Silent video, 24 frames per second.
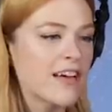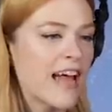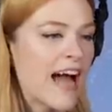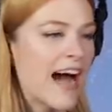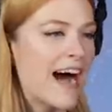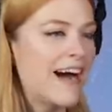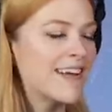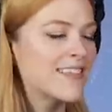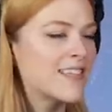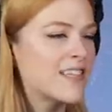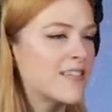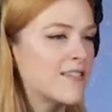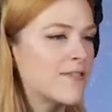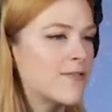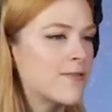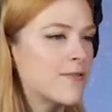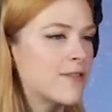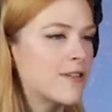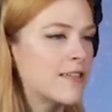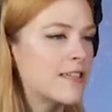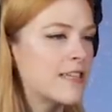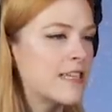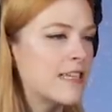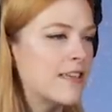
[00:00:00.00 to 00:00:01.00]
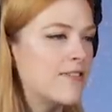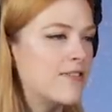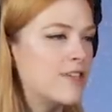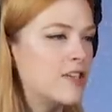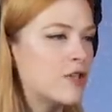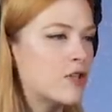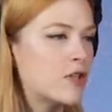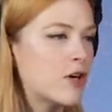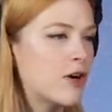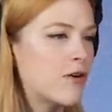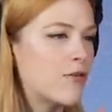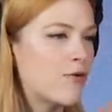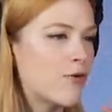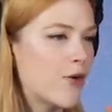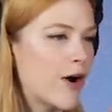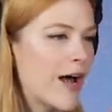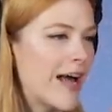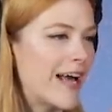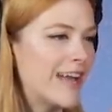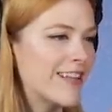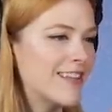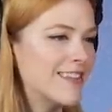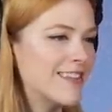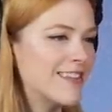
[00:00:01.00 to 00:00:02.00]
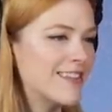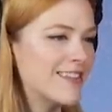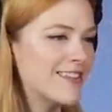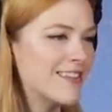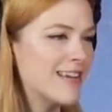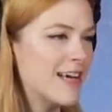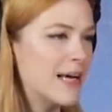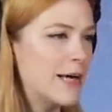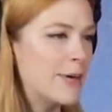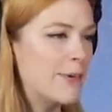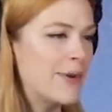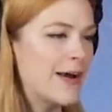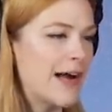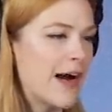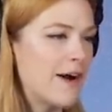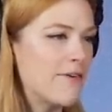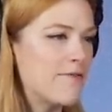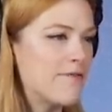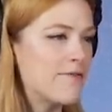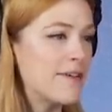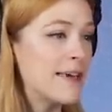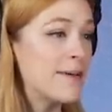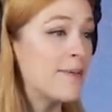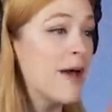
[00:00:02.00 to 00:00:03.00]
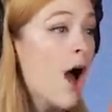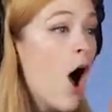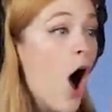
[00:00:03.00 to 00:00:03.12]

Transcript: cast of the TV show Friends. We got Phoebe.